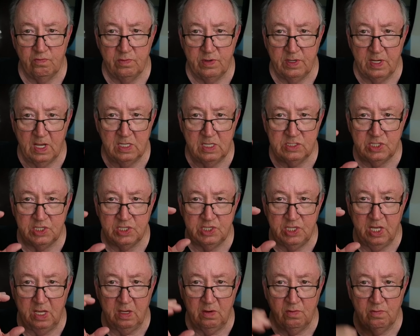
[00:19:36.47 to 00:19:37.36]
Nice
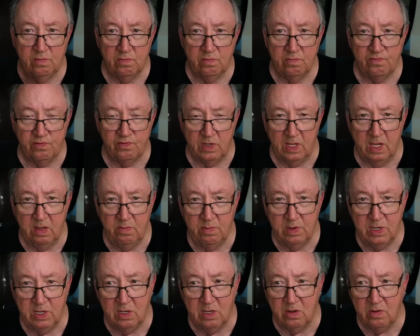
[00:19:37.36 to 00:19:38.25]
thick filet
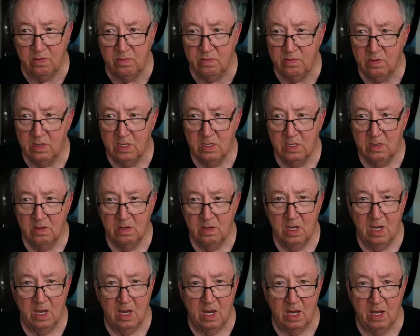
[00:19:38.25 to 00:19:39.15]
mignon.
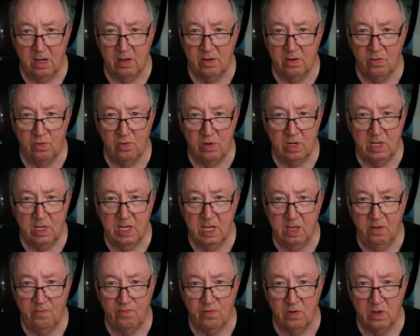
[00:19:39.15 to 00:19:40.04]
I don't know where it
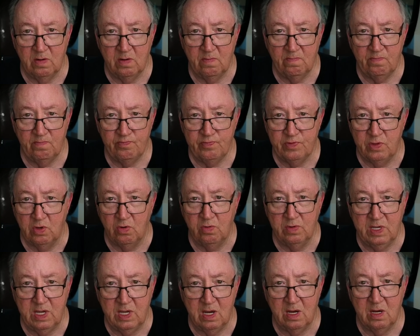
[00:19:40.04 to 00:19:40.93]
came from.
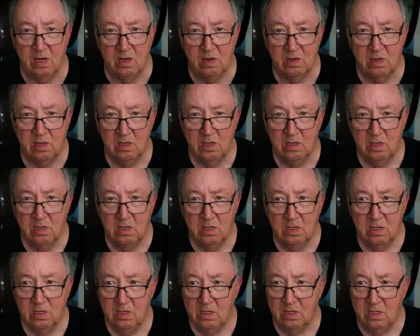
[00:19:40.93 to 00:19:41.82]
Don't care.
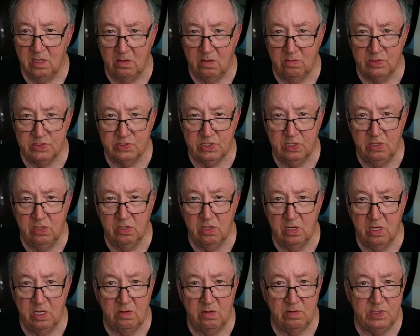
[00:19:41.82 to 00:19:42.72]
It was
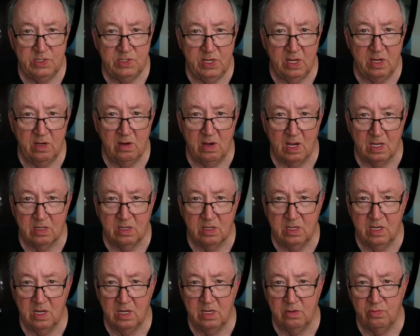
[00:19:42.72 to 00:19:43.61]
good. It was tender. I
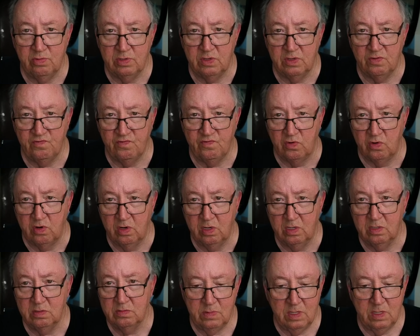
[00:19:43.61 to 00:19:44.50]
could cut it with a
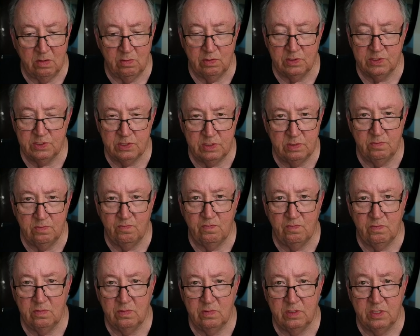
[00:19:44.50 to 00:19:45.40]
fork. It was
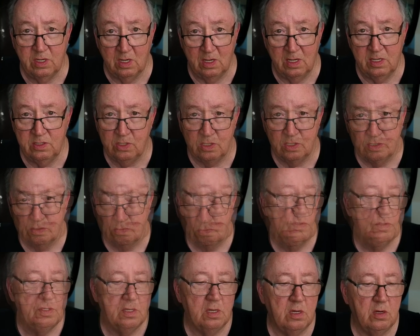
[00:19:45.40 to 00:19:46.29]
delicious.
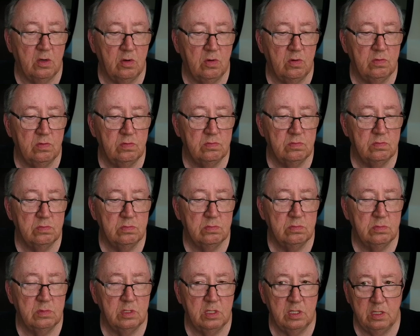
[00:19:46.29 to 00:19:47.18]
So,
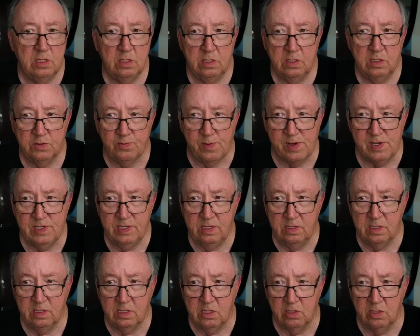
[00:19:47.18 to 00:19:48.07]

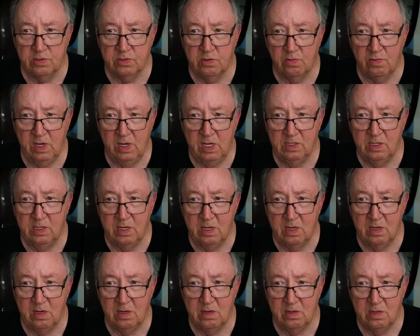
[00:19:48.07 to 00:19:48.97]
especially in the coastal region
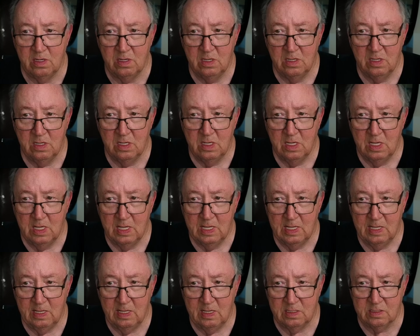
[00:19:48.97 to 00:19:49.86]
here,
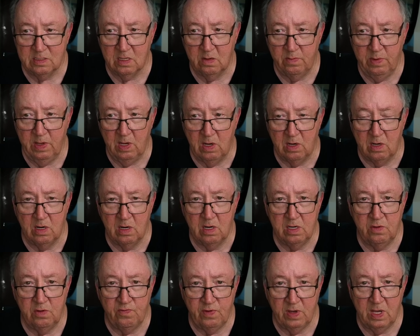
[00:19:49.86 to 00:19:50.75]
it's going to be
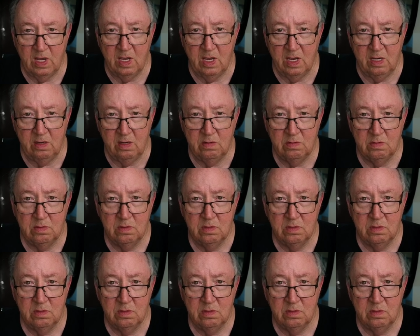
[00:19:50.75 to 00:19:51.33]
hard to find,